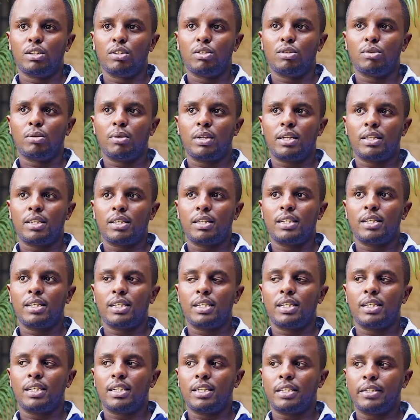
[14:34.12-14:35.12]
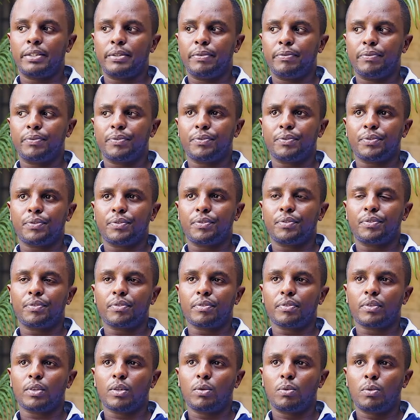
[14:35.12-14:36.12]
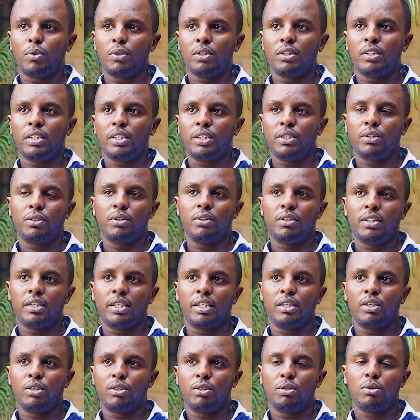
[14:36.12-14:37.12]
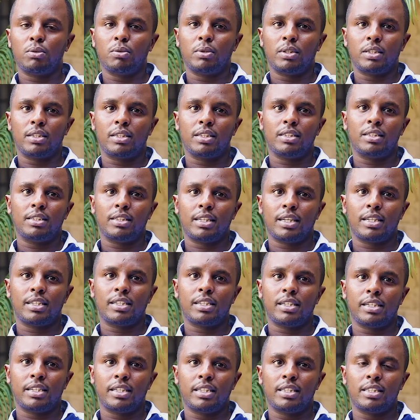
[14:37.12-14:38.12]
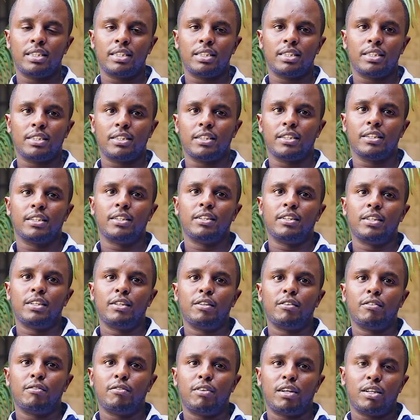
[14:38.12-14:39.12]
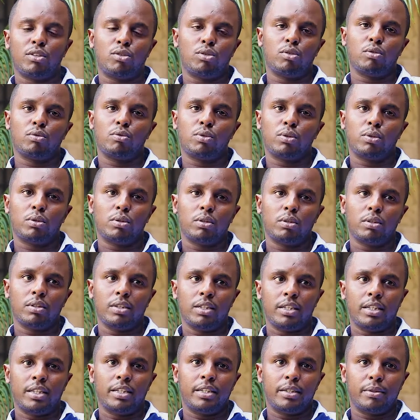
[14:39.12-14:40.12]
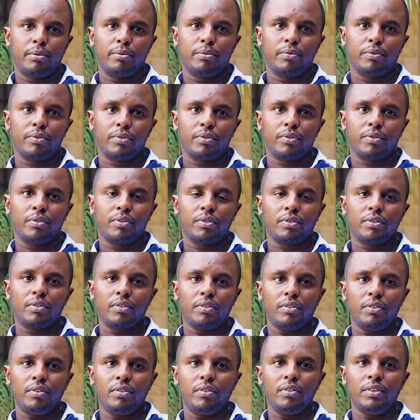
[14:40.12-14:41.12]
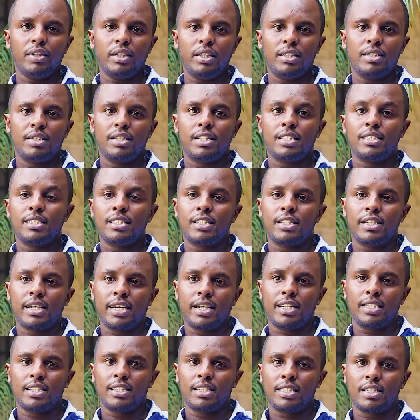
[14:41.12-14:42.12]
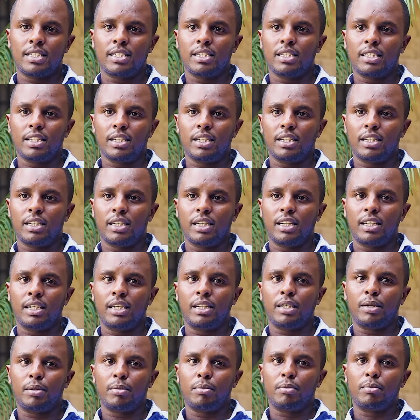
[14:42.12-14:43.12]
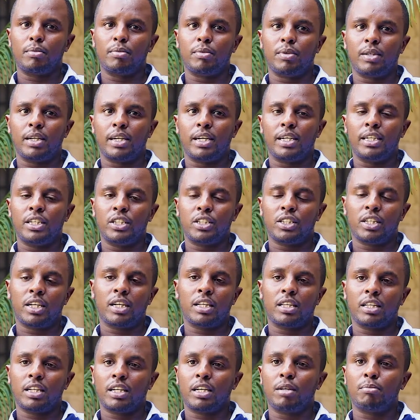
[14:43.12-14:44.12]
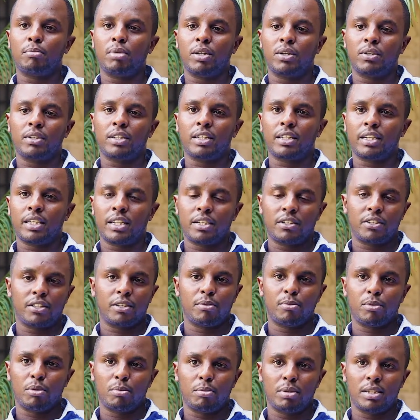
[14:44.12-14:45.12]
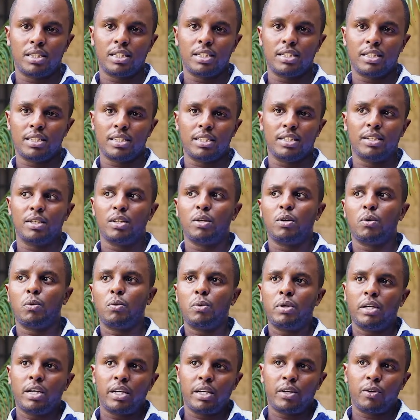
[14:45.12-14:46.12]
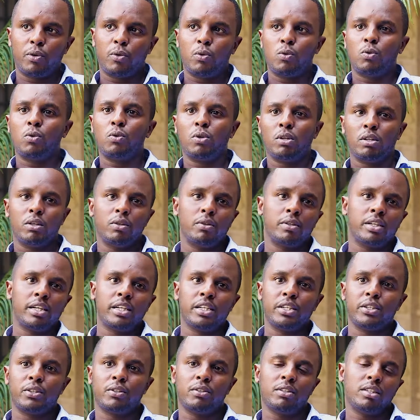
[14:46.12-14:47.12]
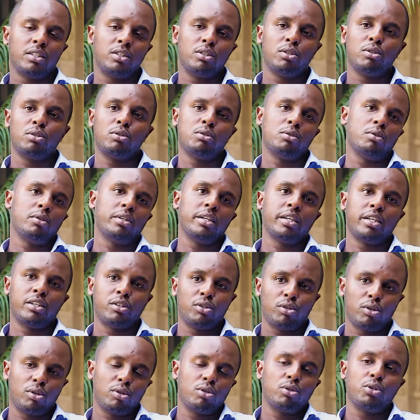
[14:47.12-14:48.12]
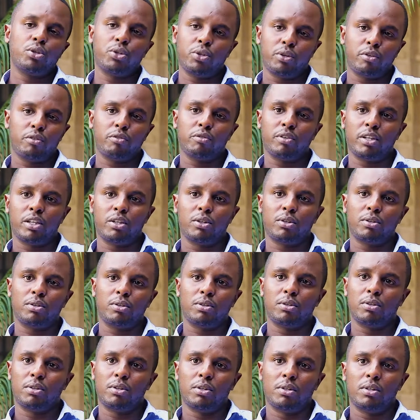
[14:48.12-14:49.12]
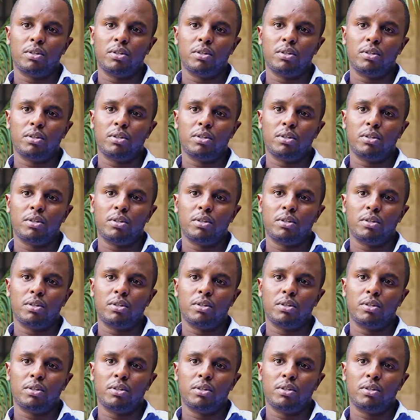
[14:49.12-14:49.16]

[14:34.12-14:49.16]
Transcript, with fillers: So I think um, what the youth can do in this sector is first of all, um, sensitize um, each other about electric mobility. We are, who are already on the know can talk to your fellow